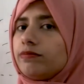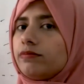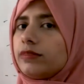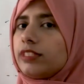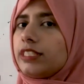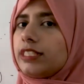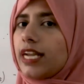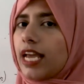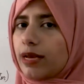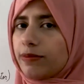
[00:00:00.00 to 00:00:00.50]

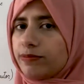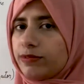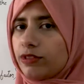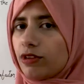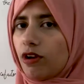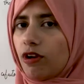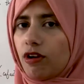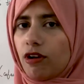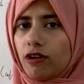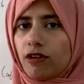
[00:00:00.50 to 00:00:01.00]
steps
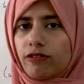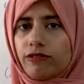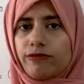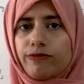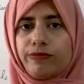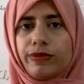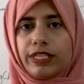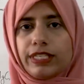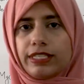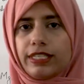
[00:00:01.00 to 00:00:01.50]
of
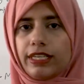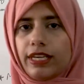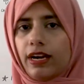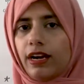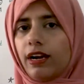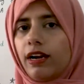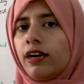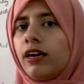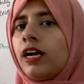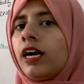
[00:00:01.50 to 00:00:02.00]

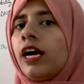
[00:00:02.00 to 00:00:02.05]
PCR?